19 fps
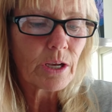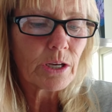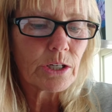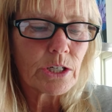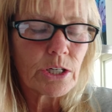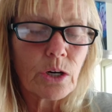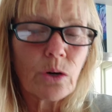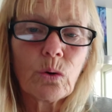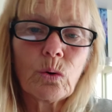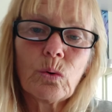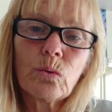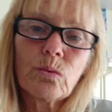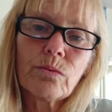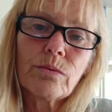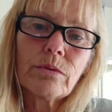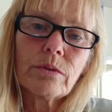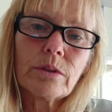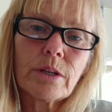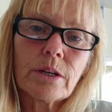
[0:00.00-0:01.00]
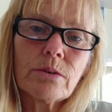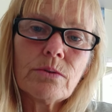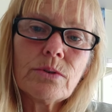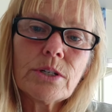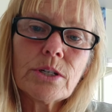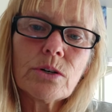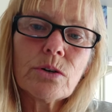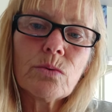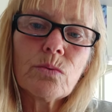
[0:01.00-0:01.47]
So
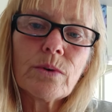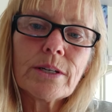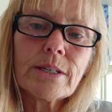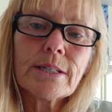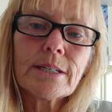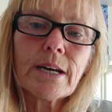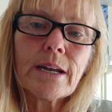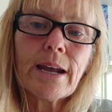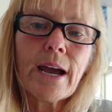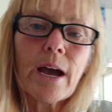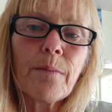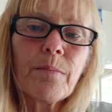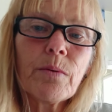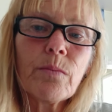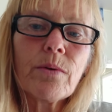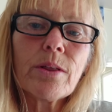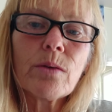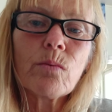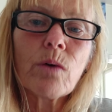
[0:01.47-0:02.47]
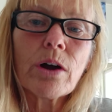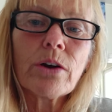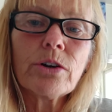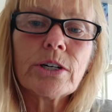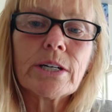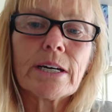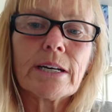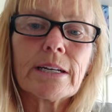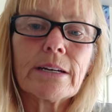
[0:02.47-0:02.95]
those are what's going to happen with the
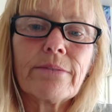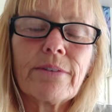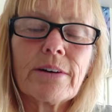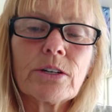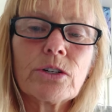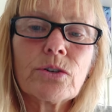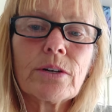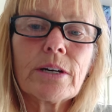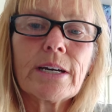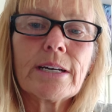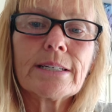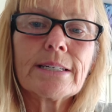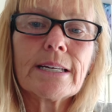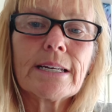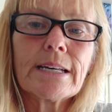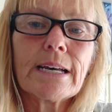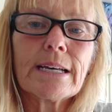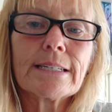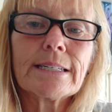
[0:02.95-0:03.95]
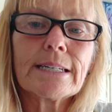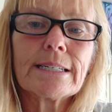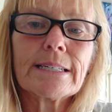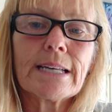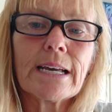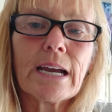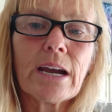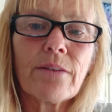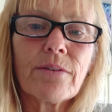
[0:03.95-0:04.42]
watershed. Eventually, as they
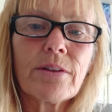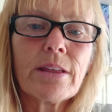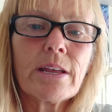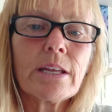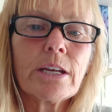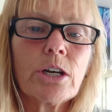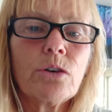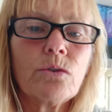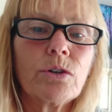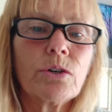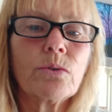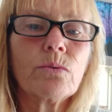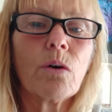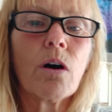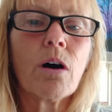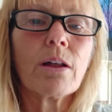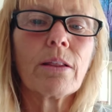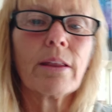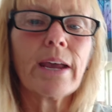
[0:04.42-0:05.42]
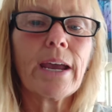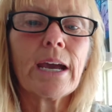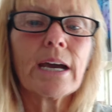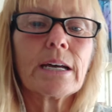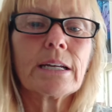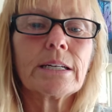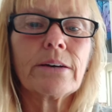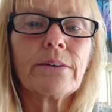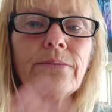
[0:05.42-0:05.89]
say, everything that you do on
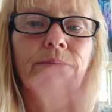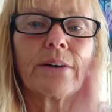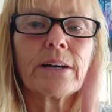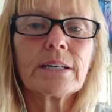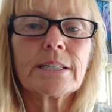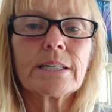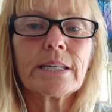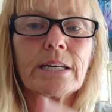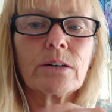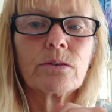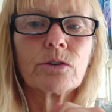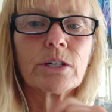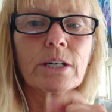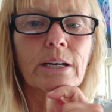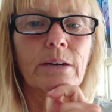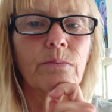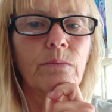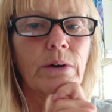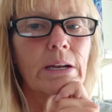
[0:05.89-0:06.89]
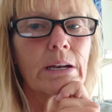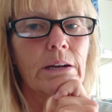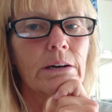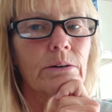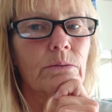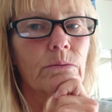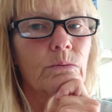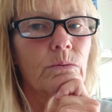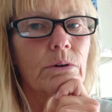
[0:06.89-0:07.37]
land affects the ocean. And we
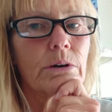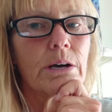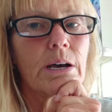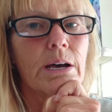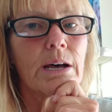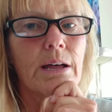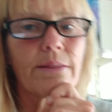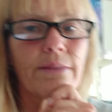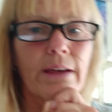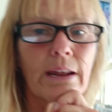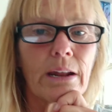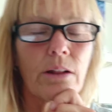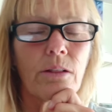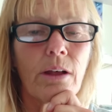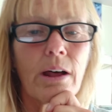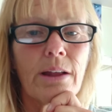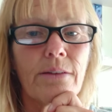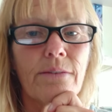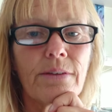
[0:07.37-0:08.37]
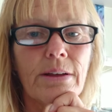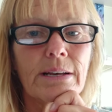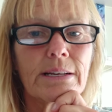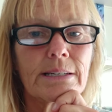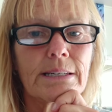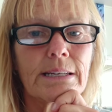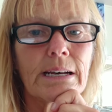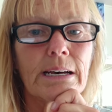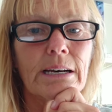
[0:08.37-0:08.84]
know that a lot of the
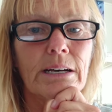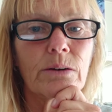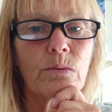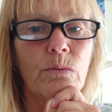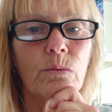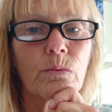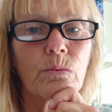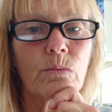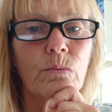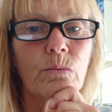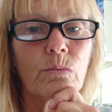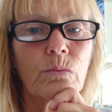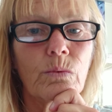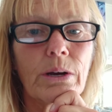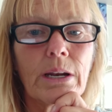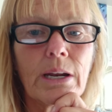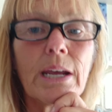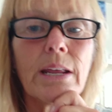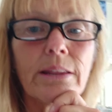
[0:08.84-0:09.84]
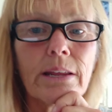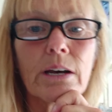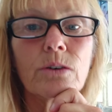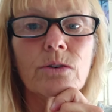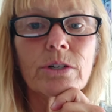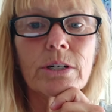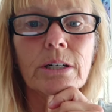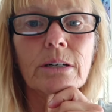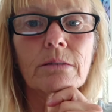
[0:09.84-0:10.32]
things that we need the
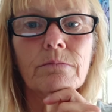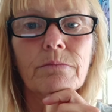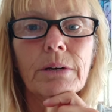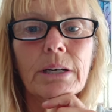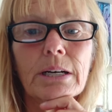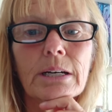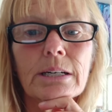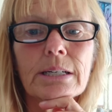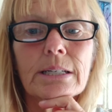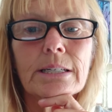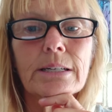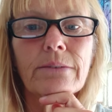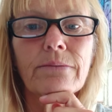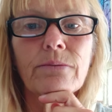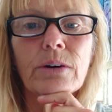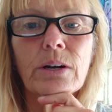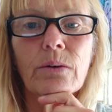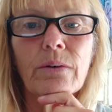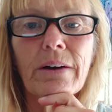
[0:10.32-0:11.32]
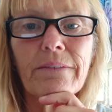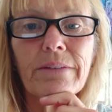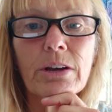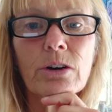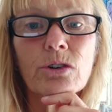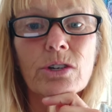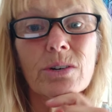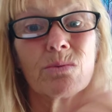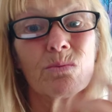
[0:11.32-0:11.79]
ocean, because if we don't have the
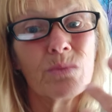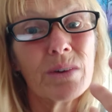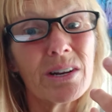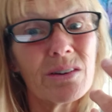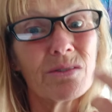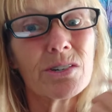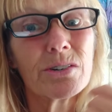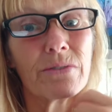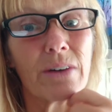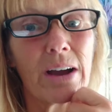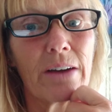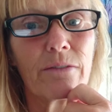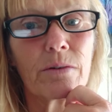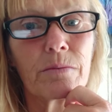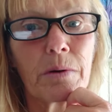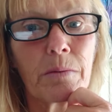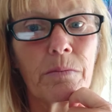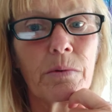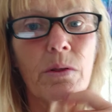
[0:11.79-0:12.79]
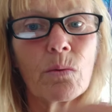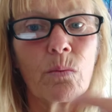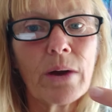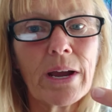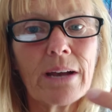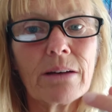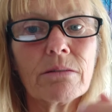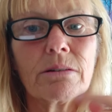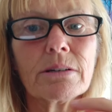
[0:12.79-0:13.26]
ocean, we don't survive. Remember the
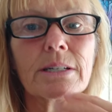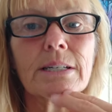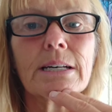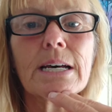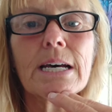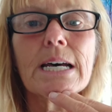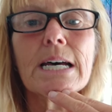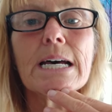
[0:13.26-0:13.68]
whales